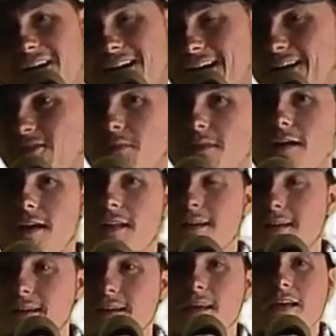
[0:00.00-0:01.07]
right, everybody.
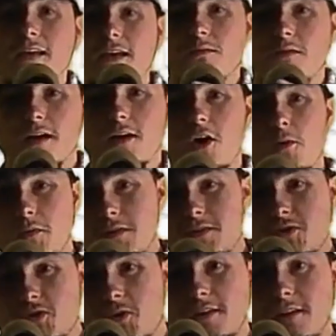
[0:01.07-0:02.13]
Well, I hope you
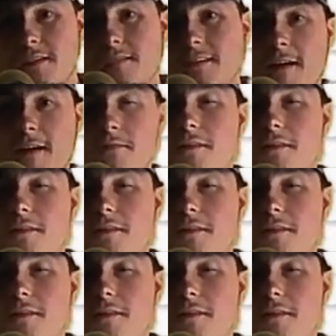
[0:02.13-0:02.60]
enjoyed our time